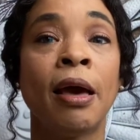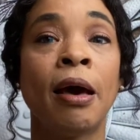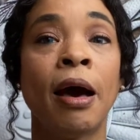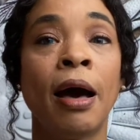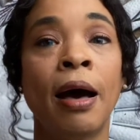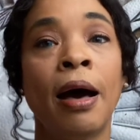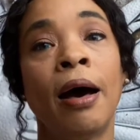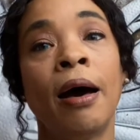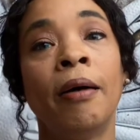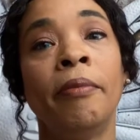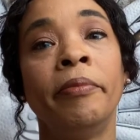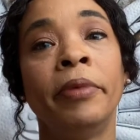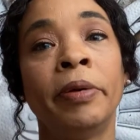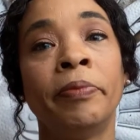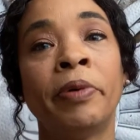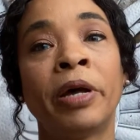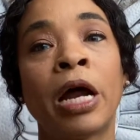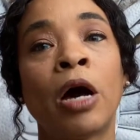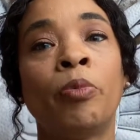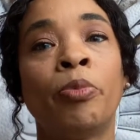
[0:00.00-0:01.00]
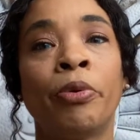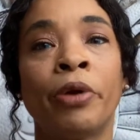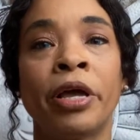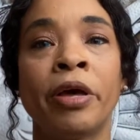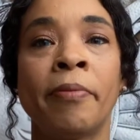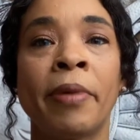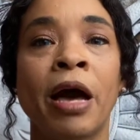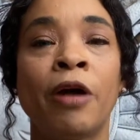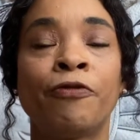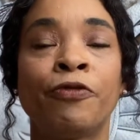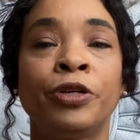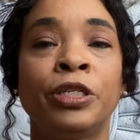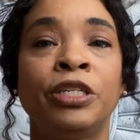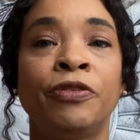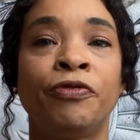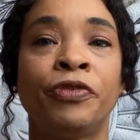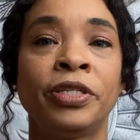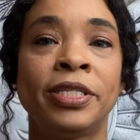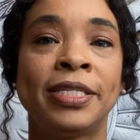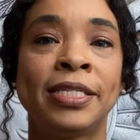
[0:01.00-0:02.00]
but I'll bring them out for
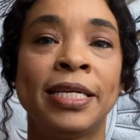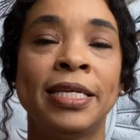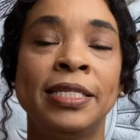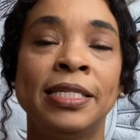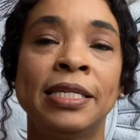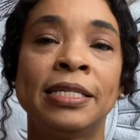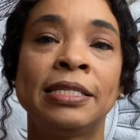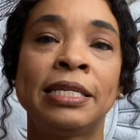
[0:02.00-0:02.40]
different seasons,